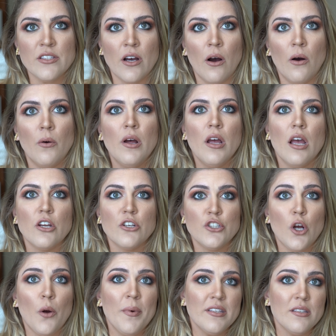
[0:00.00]
so
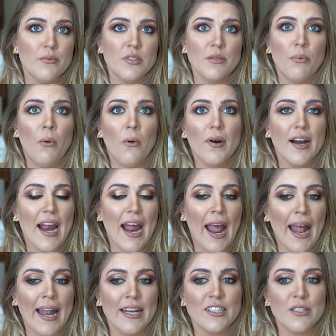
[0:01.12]
show me some support
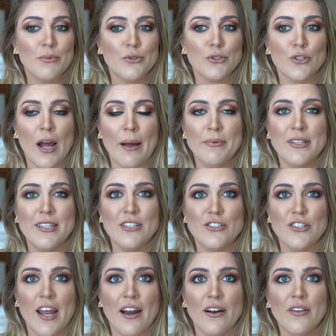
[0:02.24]
and subscribe to this
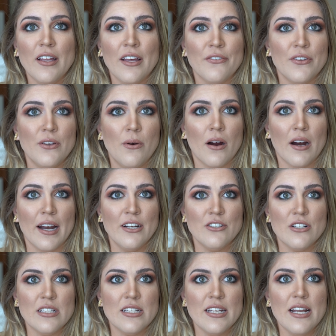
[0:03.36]
channel if you are
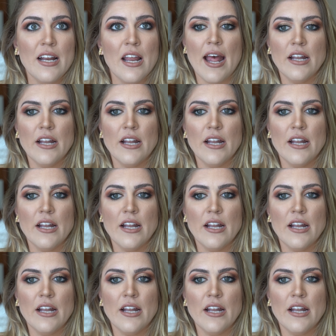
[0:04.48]
interested,